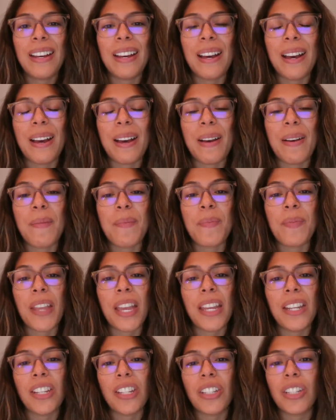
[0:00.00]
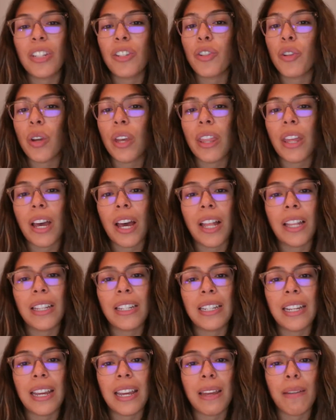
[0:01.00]
and just enjoy the
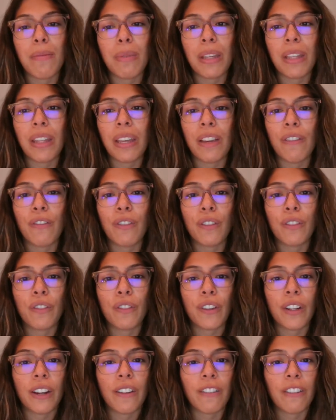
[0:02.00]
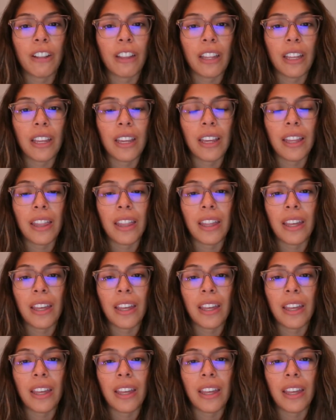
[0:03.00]
holiday and be thankful for everything